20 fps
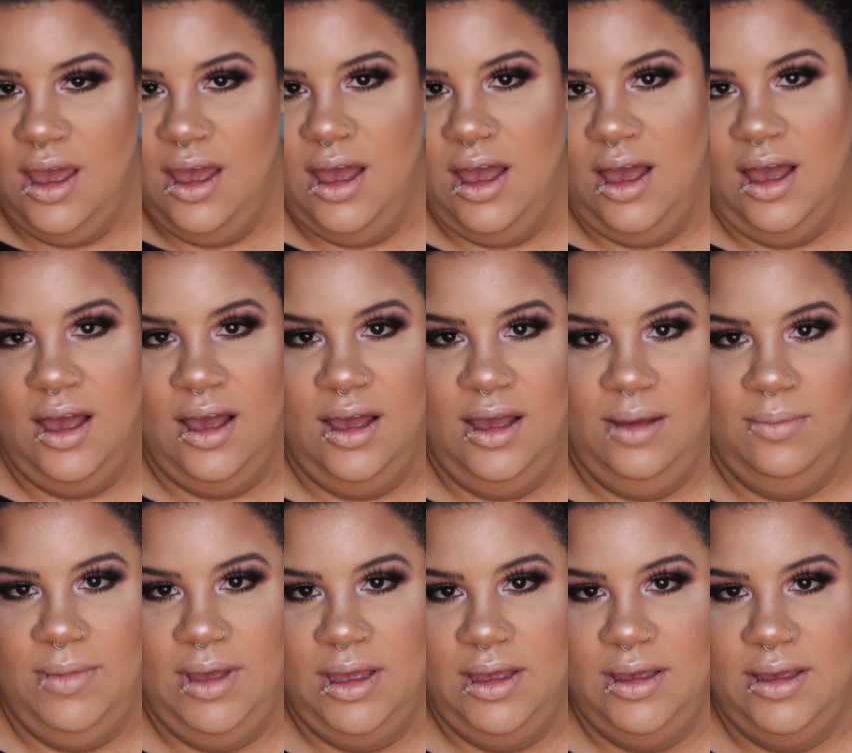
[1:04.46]

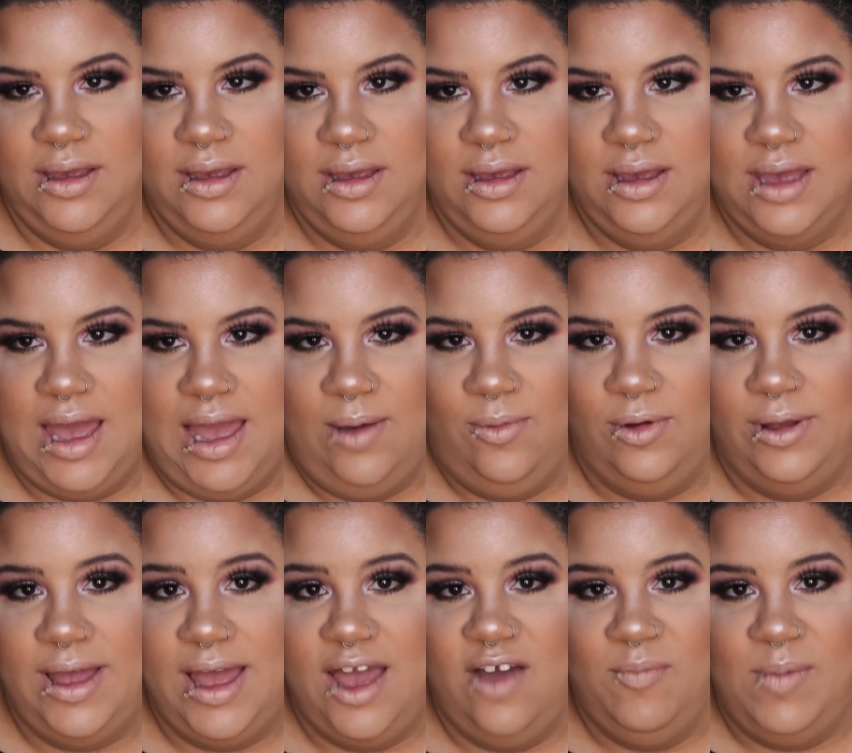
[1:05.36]
Um, I will
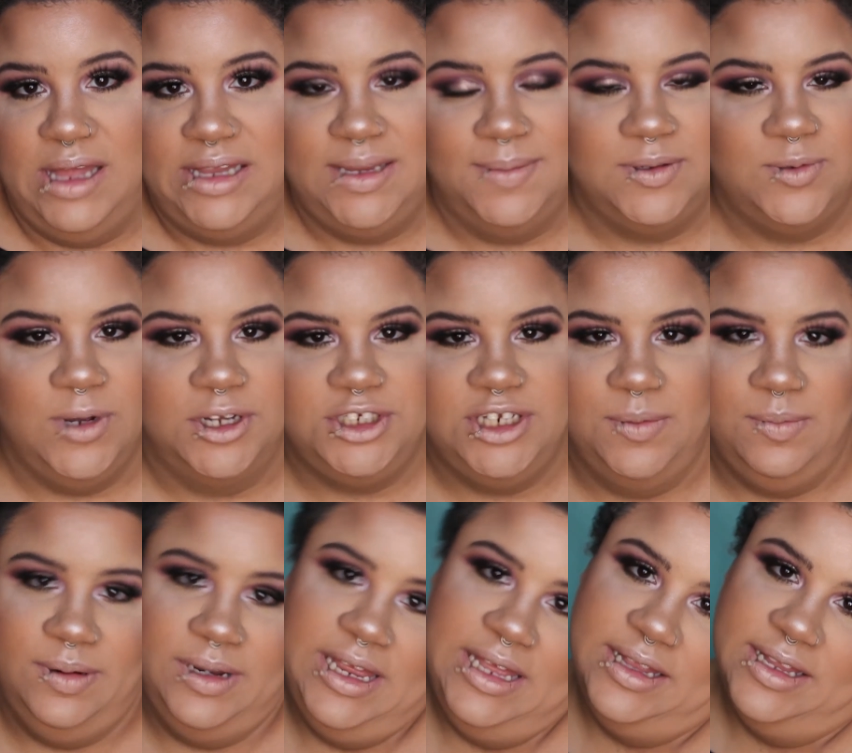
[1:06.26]
have my lip
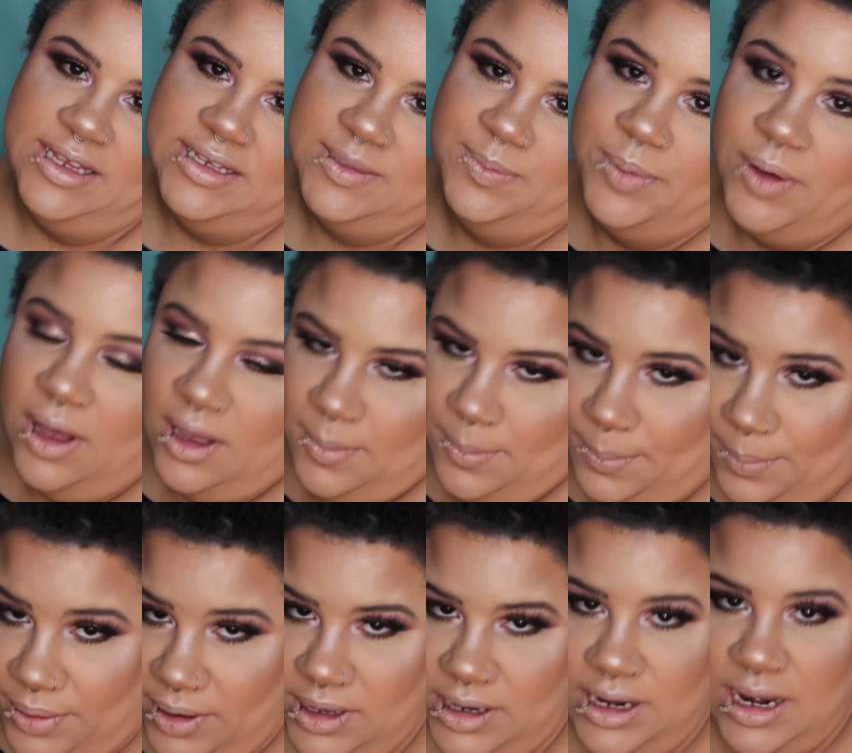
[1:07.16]
swatching playlist put,
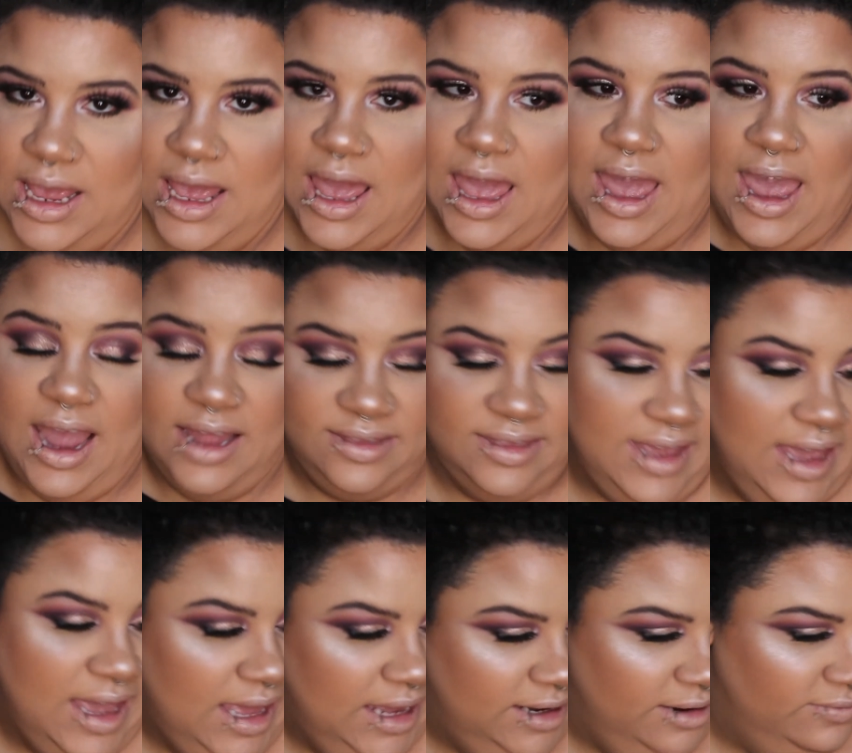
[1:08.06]
put at
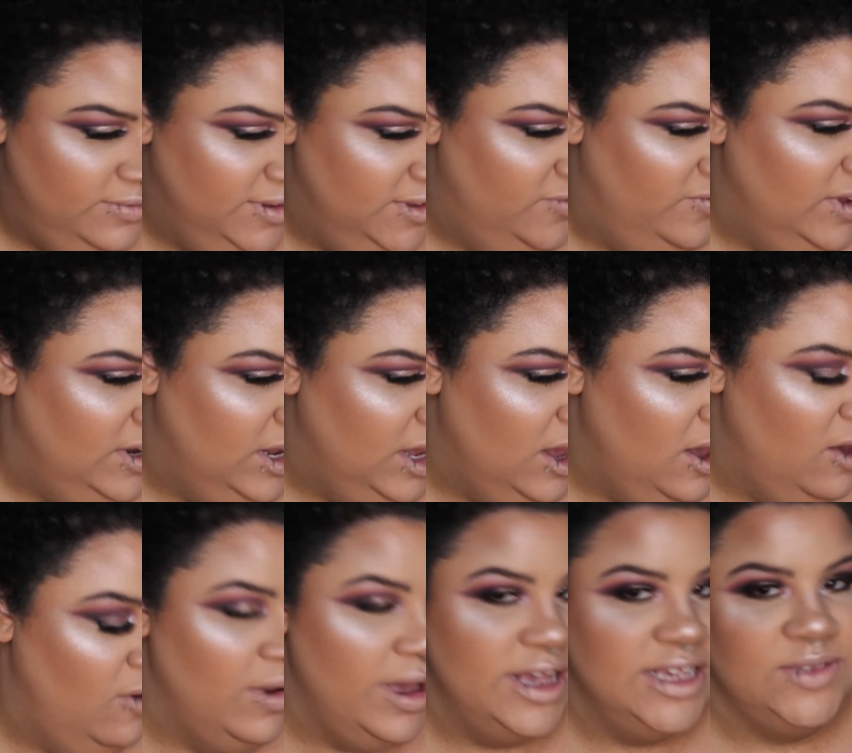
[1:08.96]
the end of this
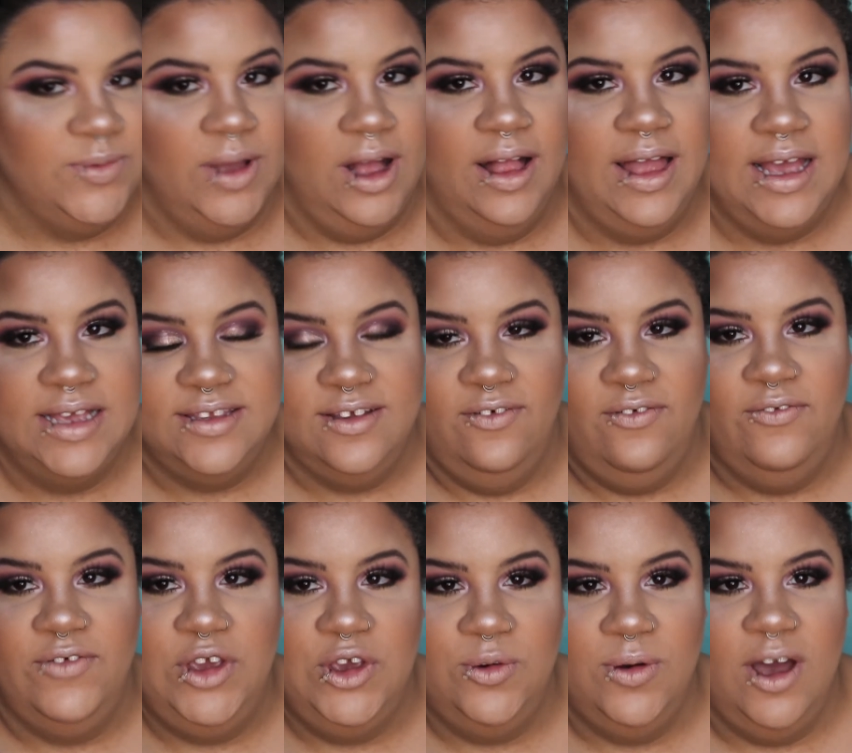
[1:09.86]
video, as well as a
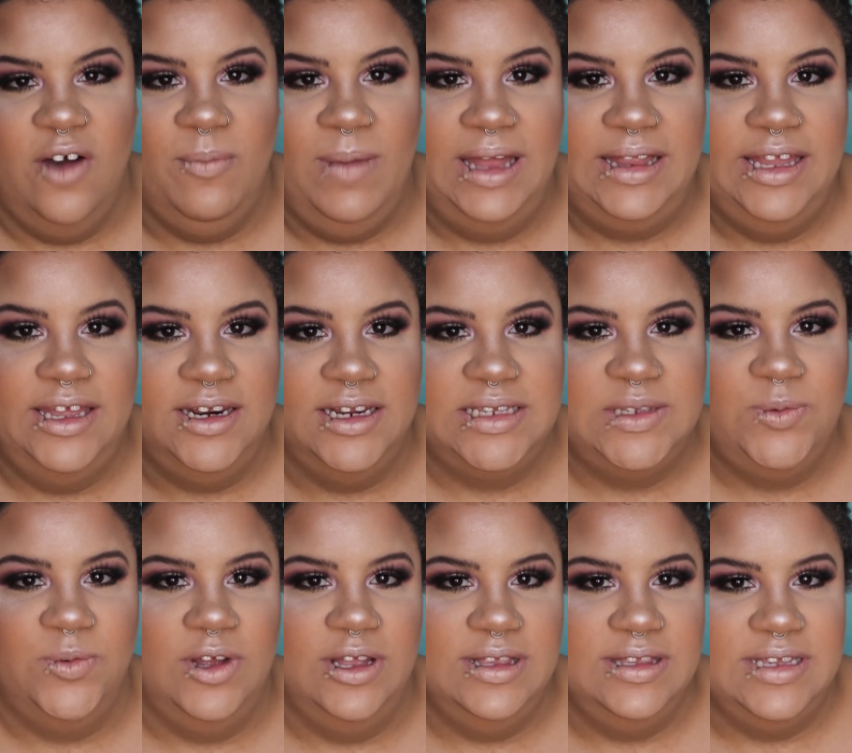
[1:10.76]
few of my latest
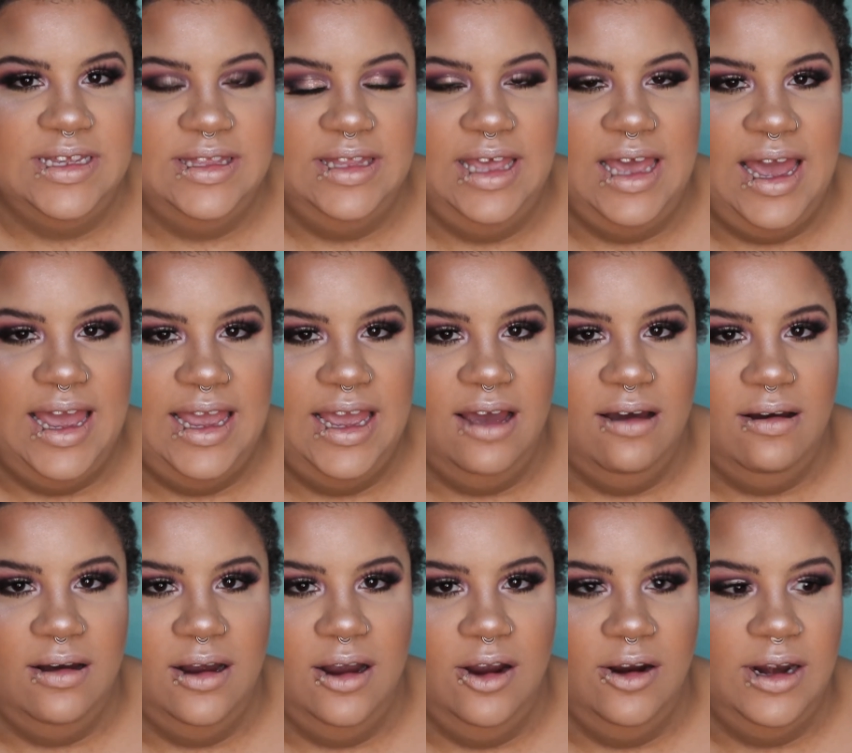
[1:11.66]
ones in the
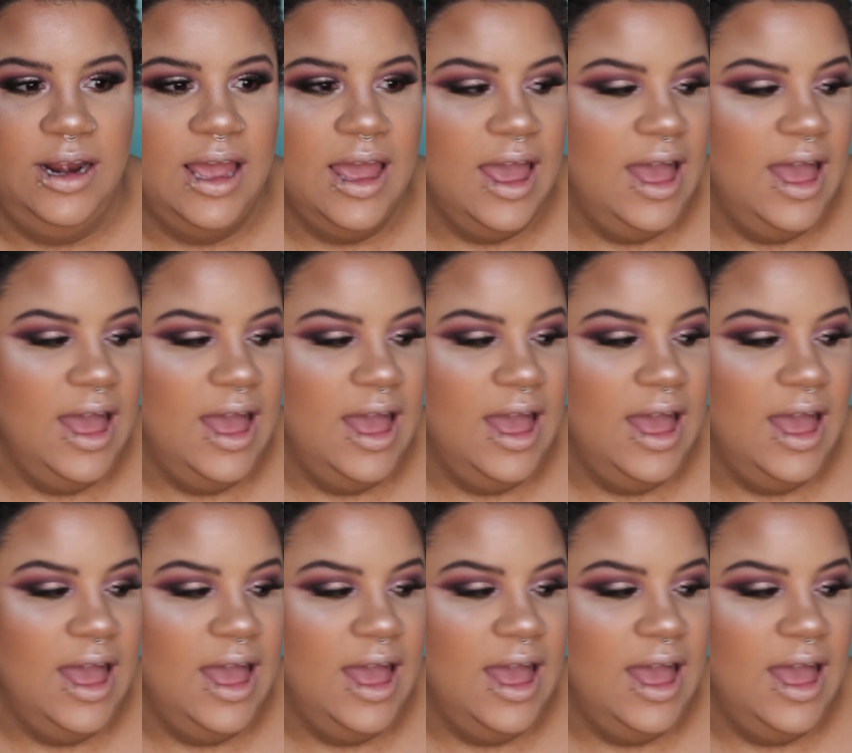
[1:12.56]
iCard